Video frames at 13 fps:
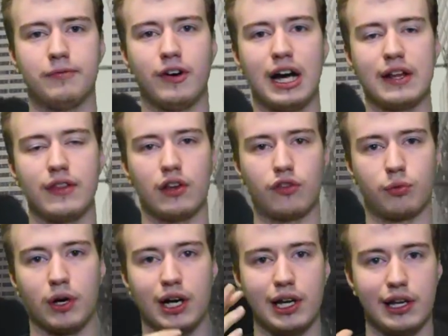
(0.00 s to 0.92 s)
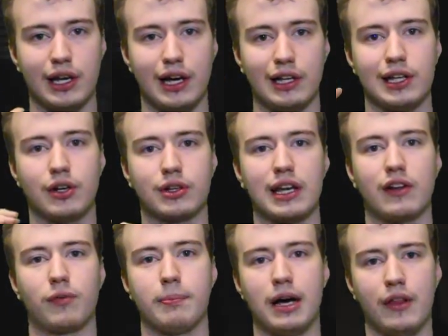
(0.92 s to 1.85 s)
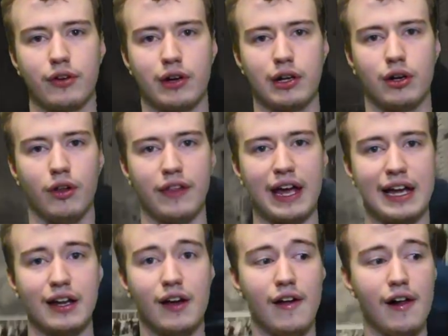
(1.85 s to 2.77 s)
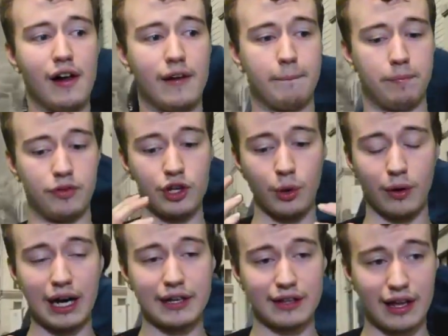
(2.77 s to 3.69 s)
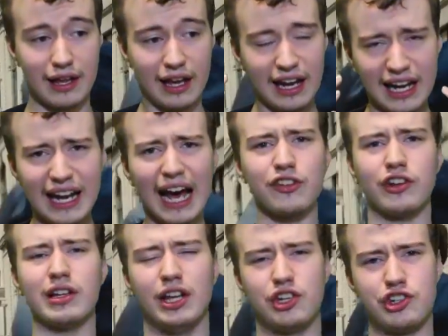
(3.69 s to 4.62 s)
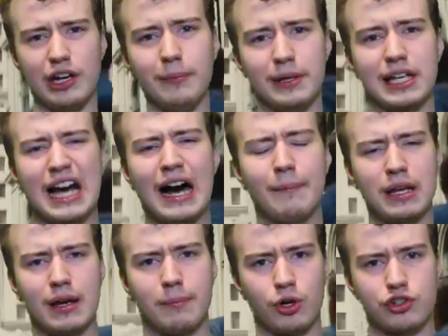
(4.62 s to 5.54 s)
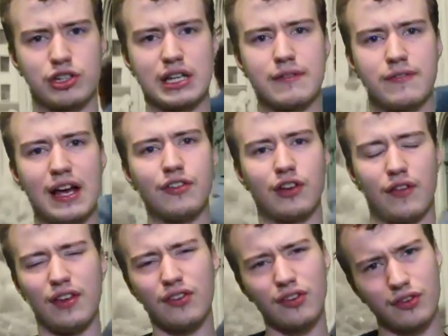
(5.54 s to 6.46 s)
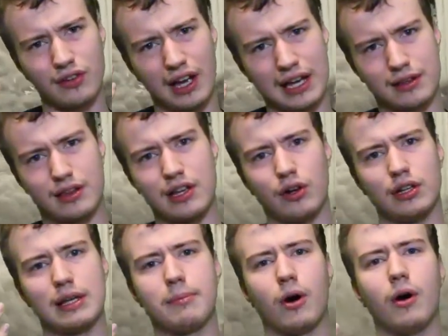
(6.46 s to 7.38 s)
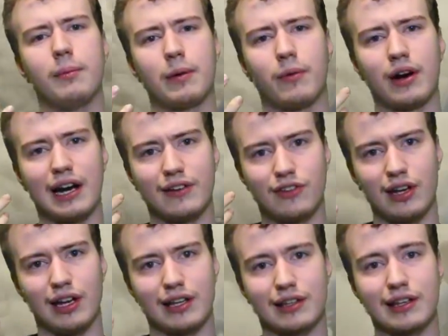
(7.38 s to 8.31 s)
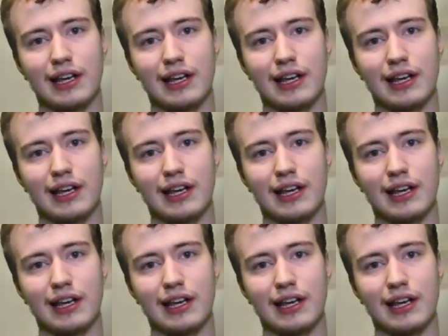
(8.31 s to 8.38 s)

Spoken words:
find this one little kid's mother and all that, you know what? It actually legitimately got me emotionally invested. This is like the only moment where I did